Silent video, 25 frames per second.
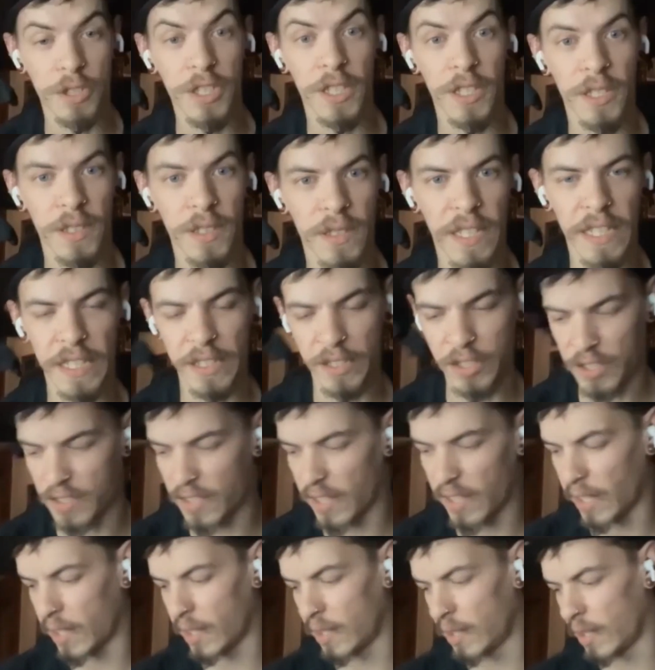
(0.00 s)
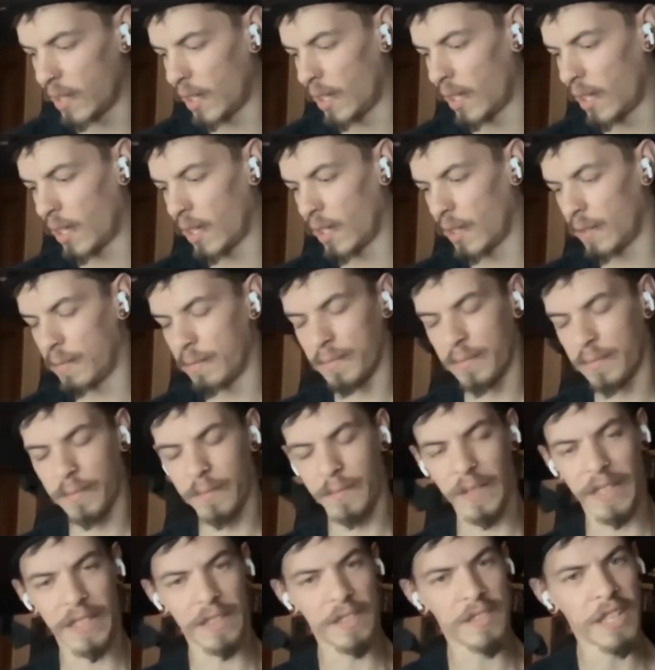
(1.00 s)
shit! Like just like in the
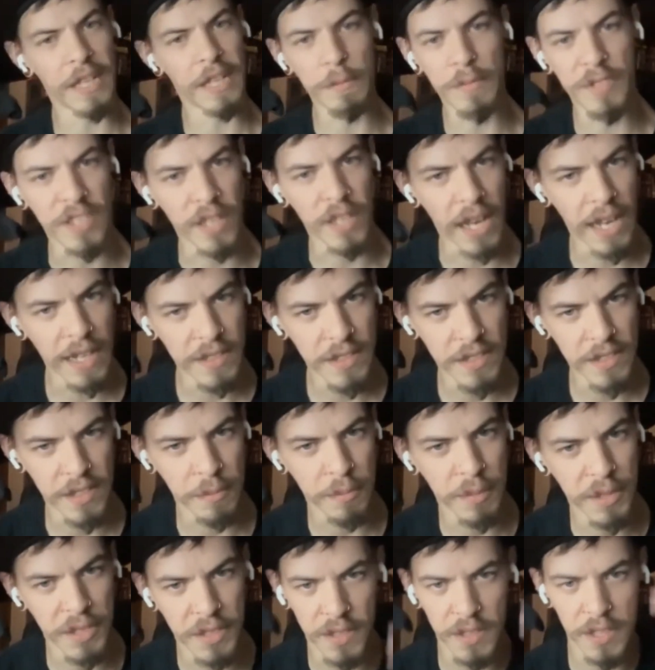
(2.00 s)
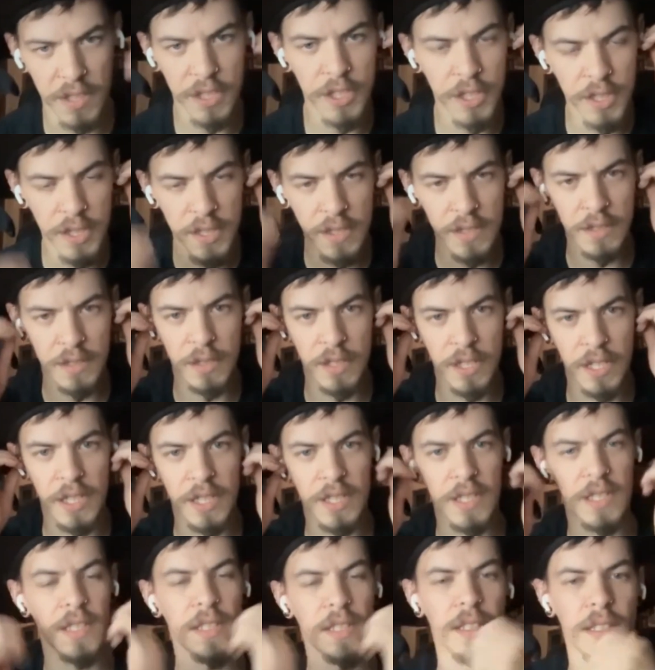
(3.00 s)
like same sizes and positions, or
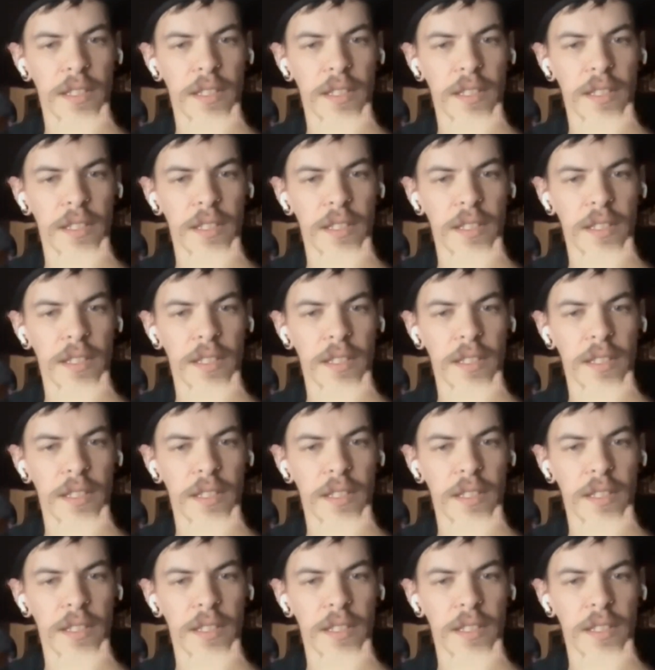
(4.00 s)
like